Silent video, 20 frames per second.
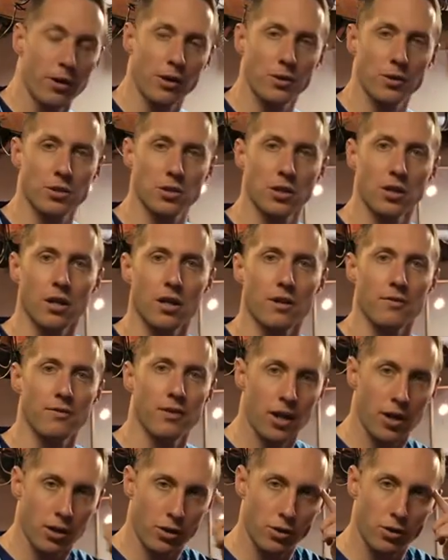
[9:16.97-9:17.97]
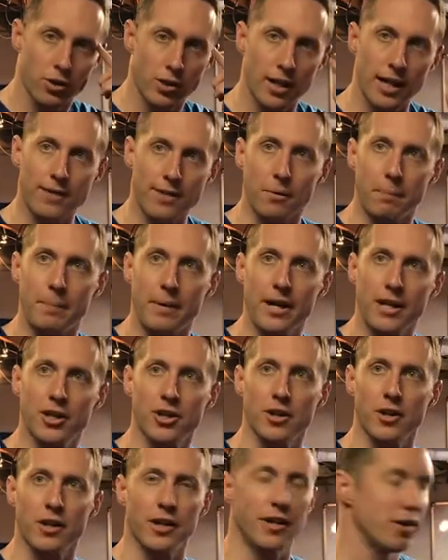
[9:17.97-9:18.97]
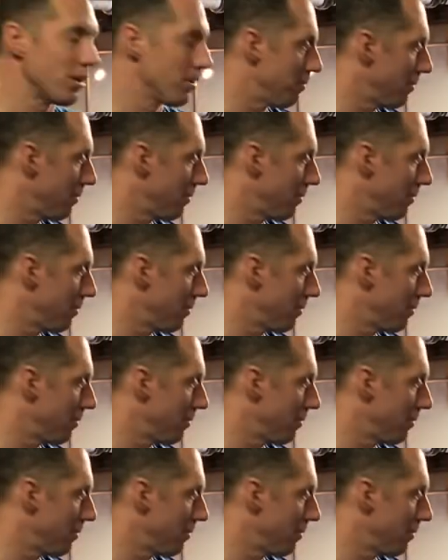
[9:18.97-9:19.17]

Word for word: you serve, you should have a picture in your